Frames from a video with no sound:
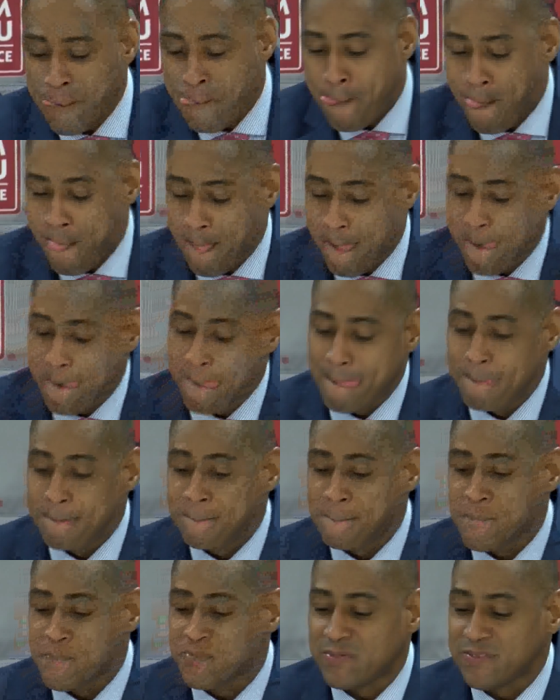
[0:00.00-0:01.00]
Thank you.
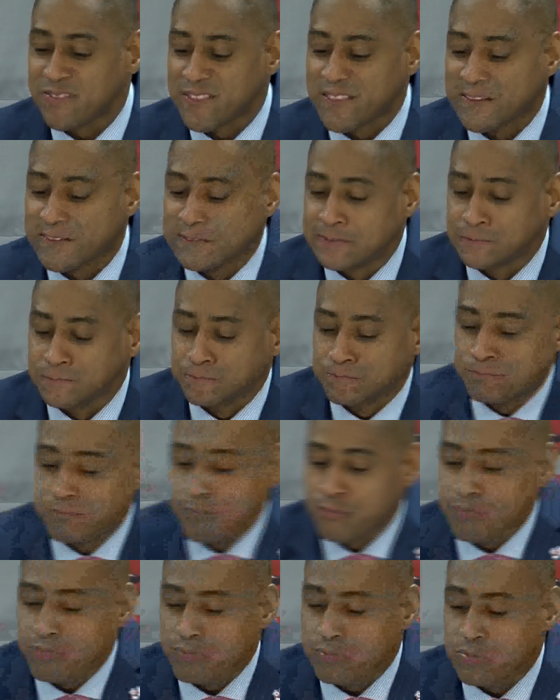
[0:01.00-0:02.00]

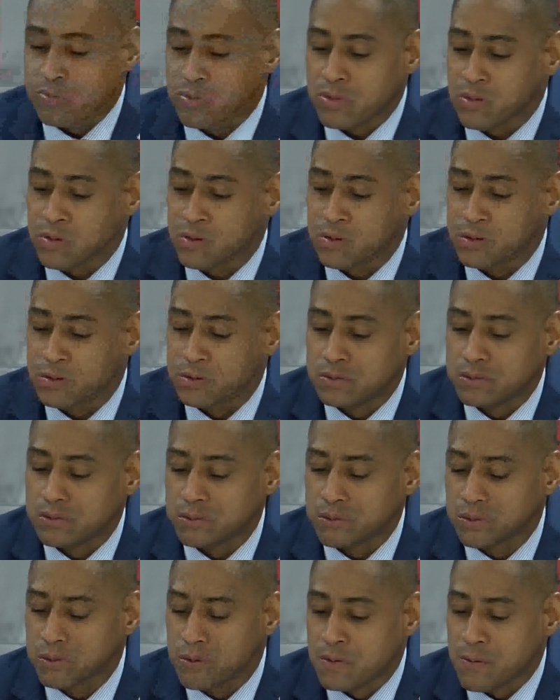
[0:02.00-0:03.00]
We'll take questions from the
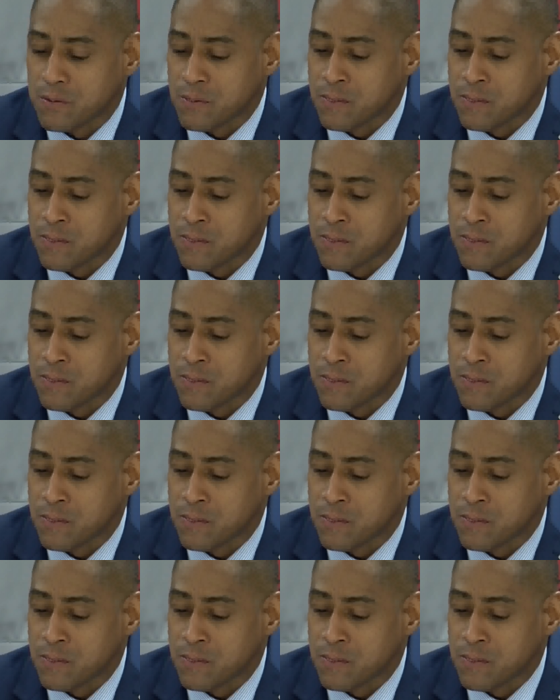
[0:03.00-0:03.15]
floor.